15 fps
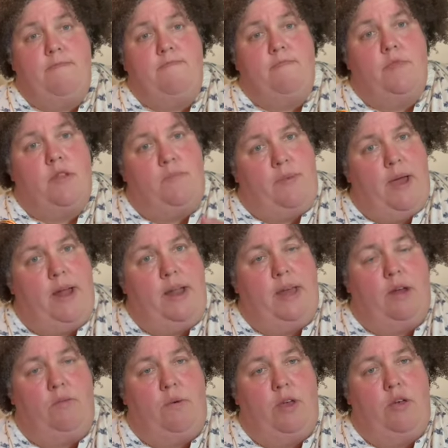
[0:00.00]
depending
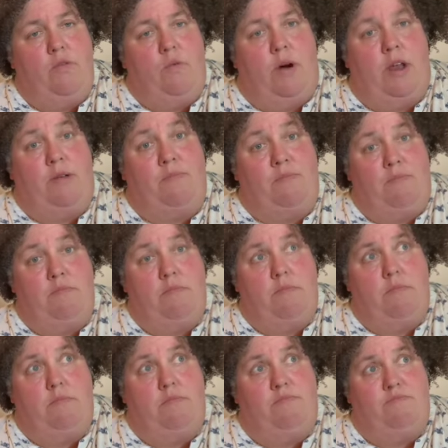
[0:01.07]
on what you want to
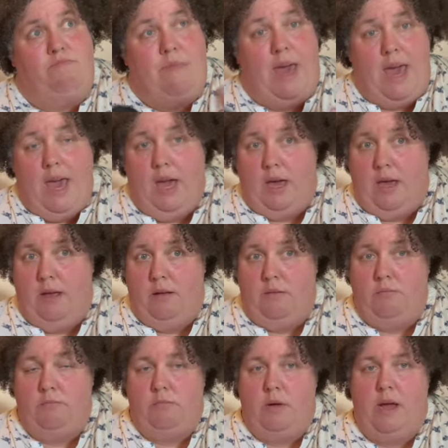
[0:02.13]
make
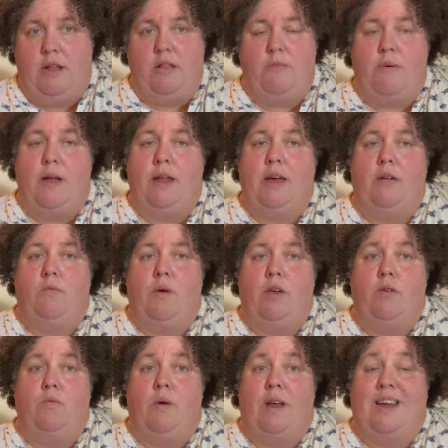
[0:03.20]
and depending on what
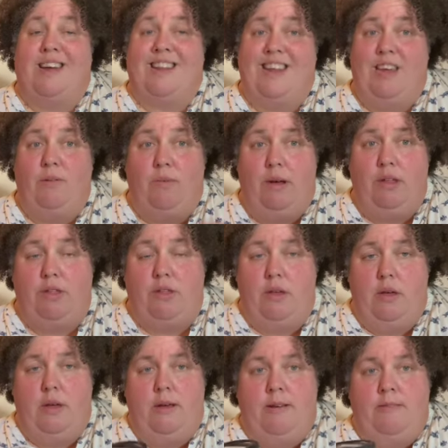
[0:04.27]
you want to clean with,
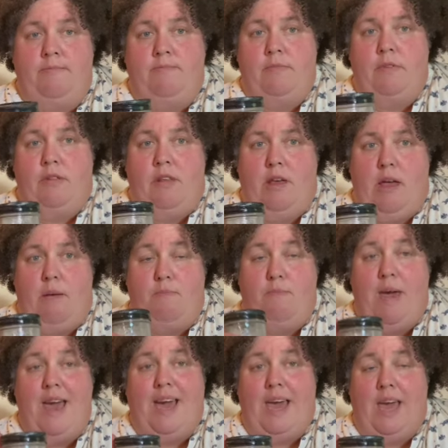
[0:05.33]

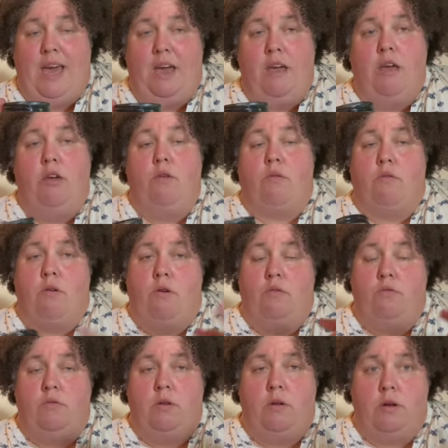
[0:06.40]
making your
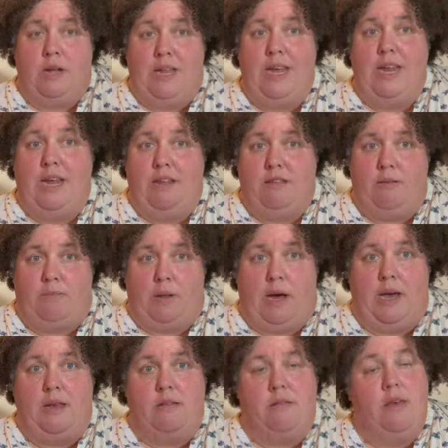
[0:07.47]
own cleaning
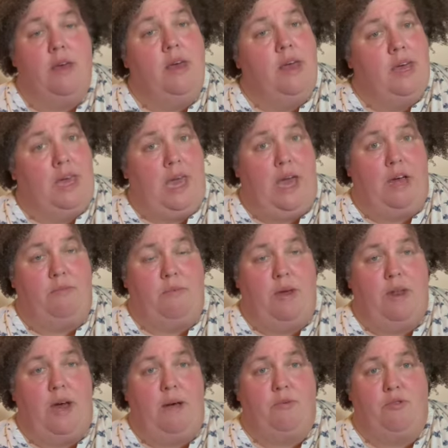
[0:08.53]
supplies can be
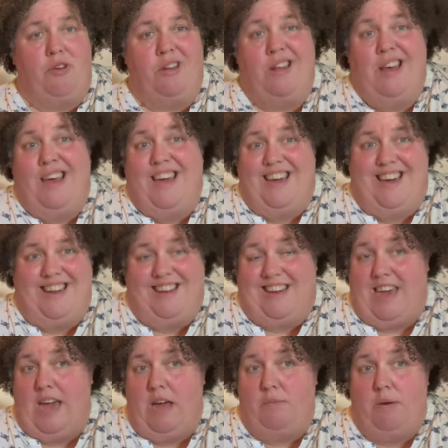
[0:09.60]
an option, and it
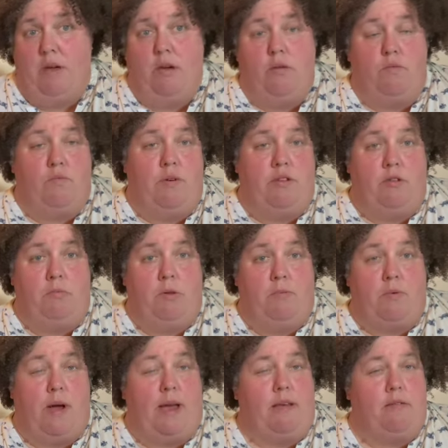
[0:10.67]
can be reasonably
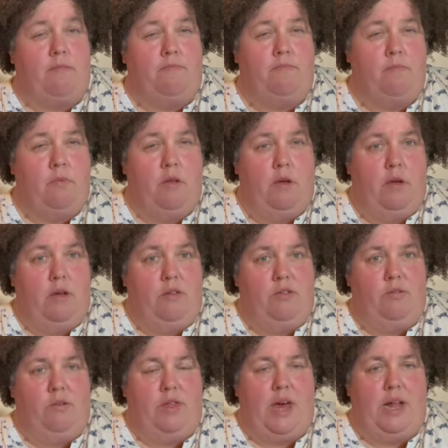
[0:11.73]
priced.
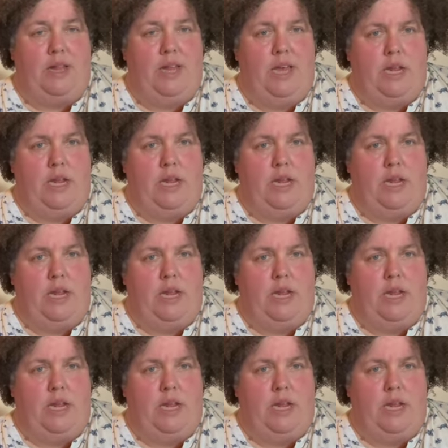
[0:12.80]
So with that lead